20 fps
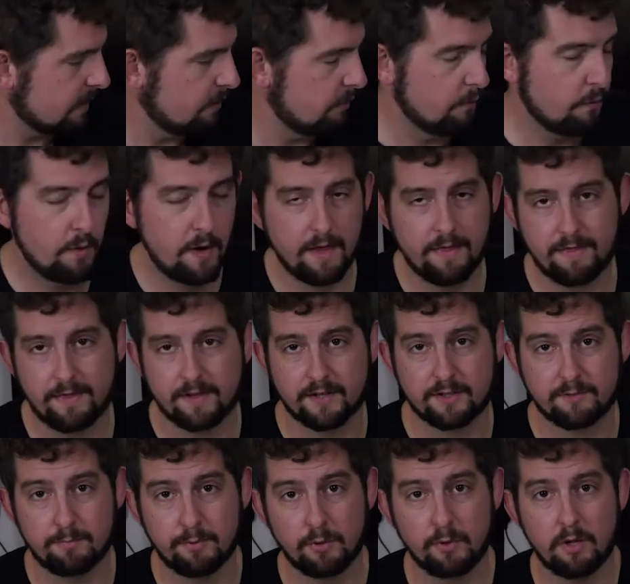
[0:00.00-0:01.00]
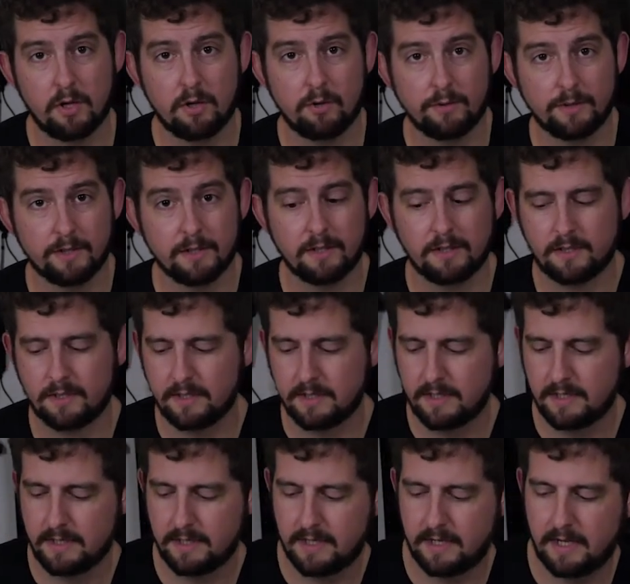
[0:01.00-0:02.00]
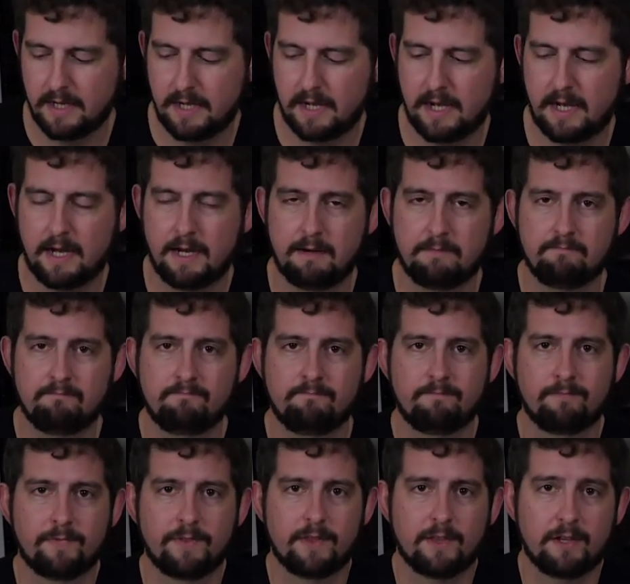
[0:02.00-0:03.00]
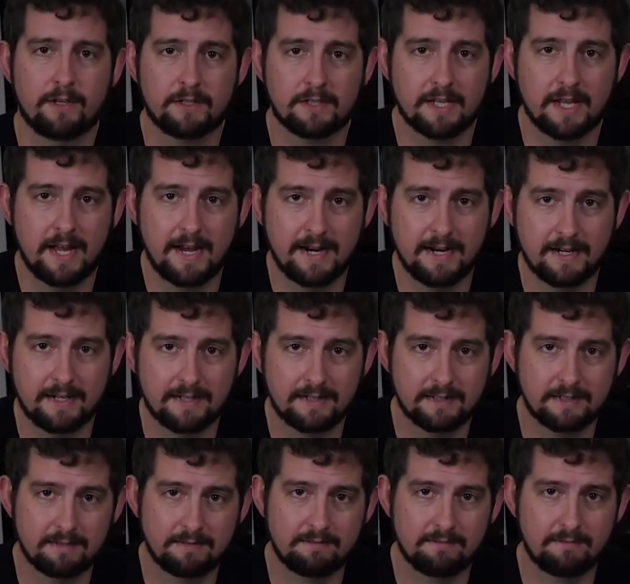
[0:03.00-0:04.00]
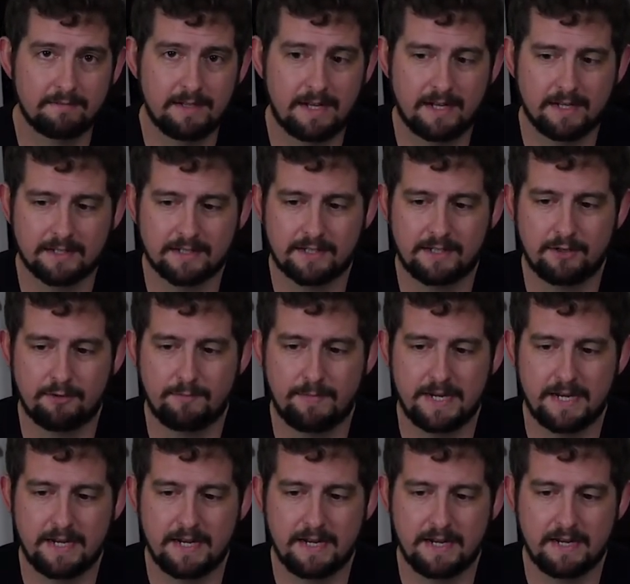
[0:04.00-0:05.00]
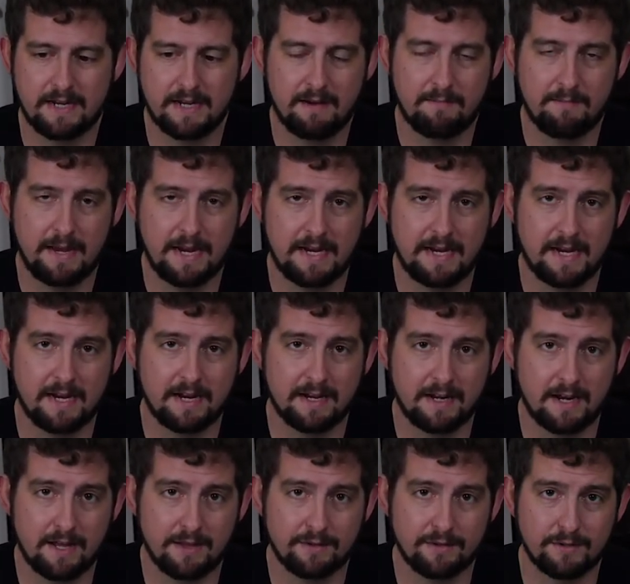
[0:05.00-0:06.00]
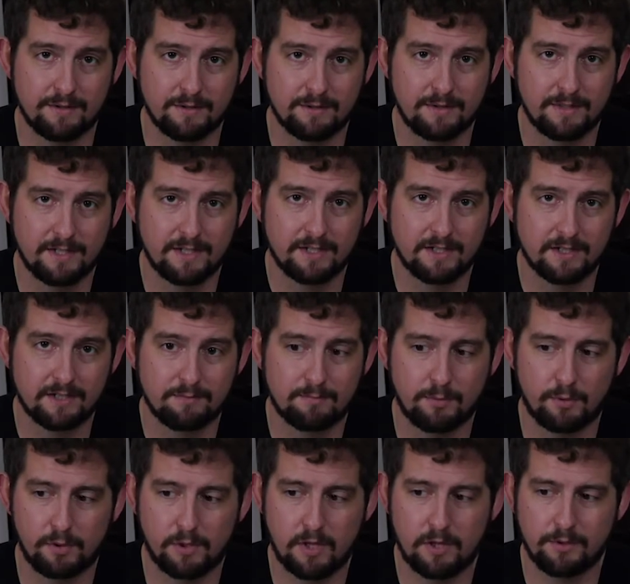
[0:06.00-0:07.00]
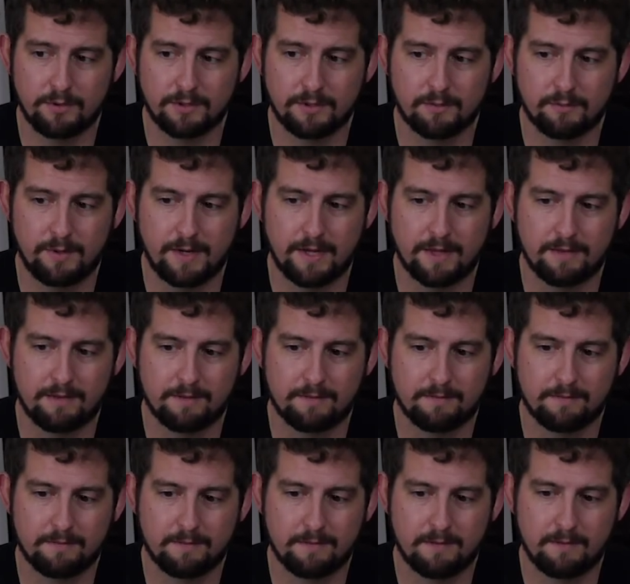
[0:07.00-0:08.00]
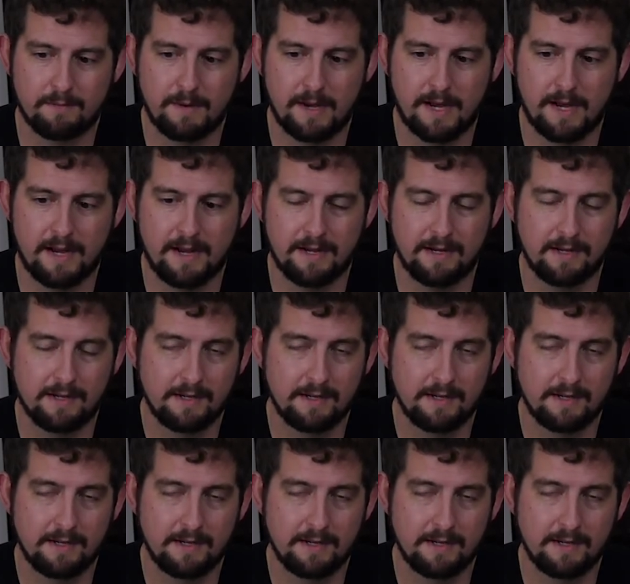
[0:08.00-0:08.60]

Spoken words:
with the spool holder, looks like I'll still be making another spool holder with my